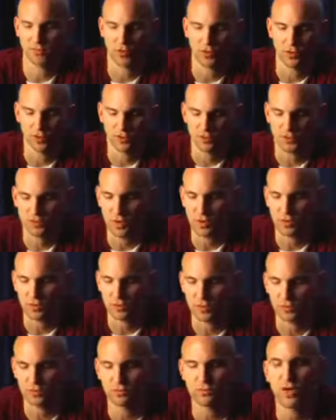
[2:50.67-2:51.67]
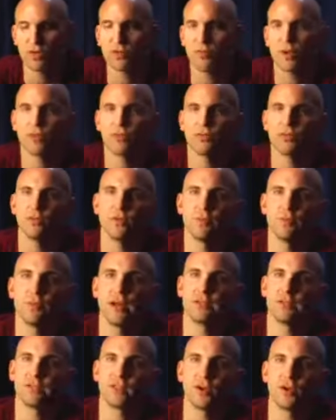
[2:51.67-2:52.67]
Rolling Stones right the way through to
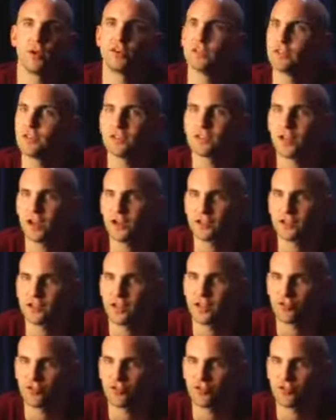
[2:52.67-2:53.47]
Best Coast and Titus